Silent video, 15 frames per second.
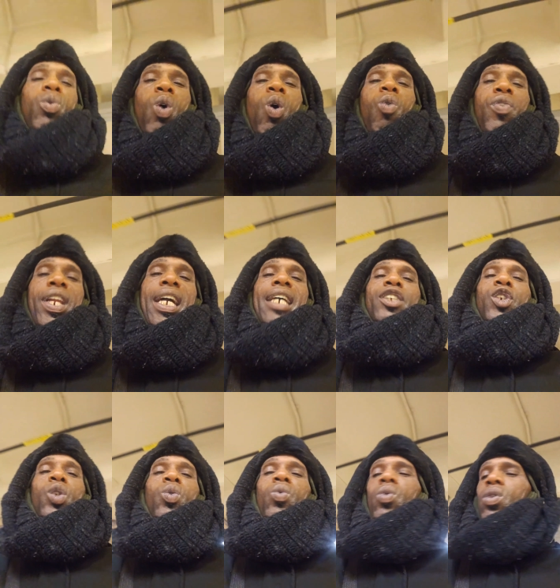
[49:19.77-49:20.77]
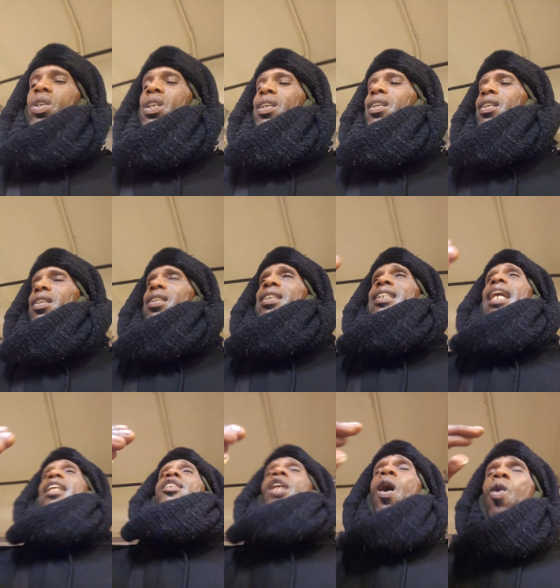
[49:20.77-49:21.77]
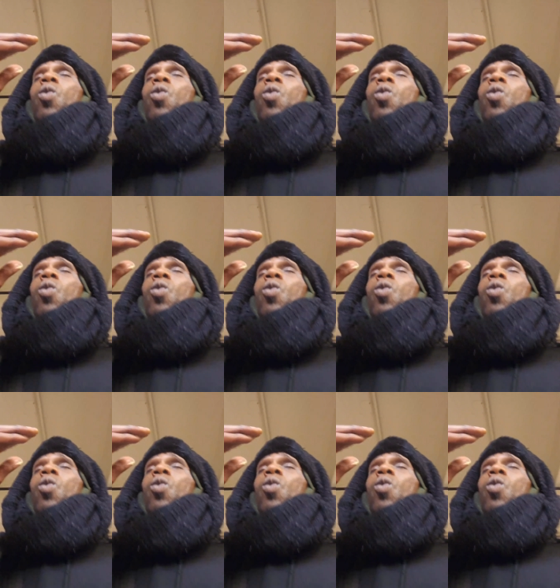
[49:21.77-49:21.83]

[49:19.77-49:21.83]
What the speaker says: over there too. They don't